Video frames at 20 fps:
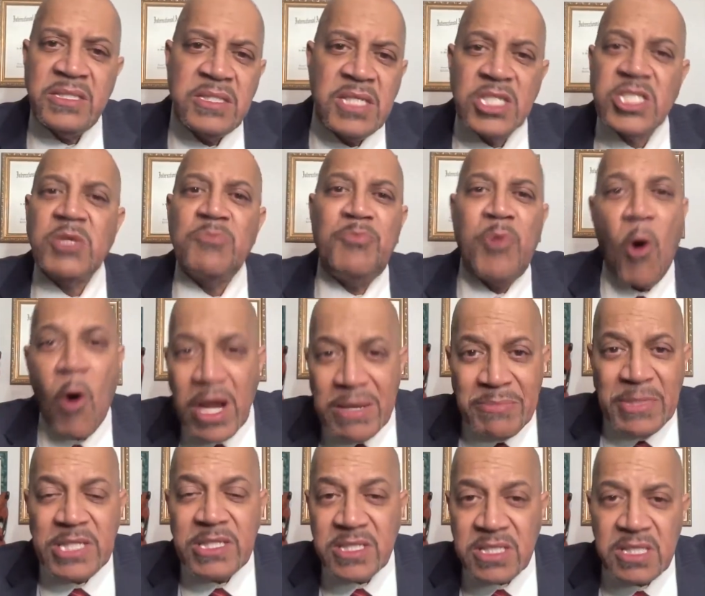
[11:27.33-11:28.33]

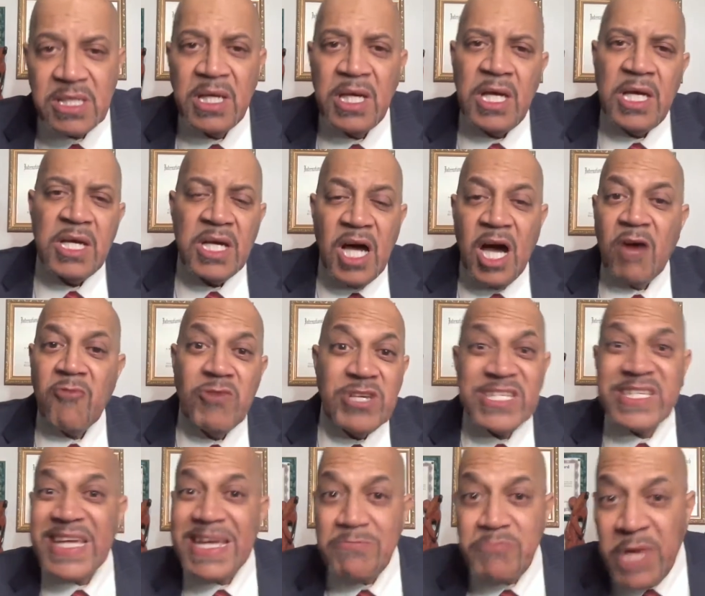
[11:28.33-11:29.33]
disappointments uh,
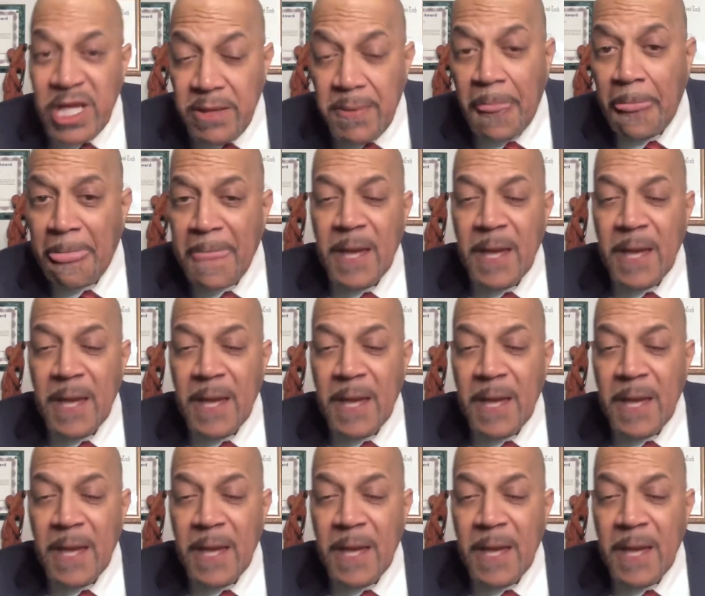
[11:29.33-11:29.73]
resentment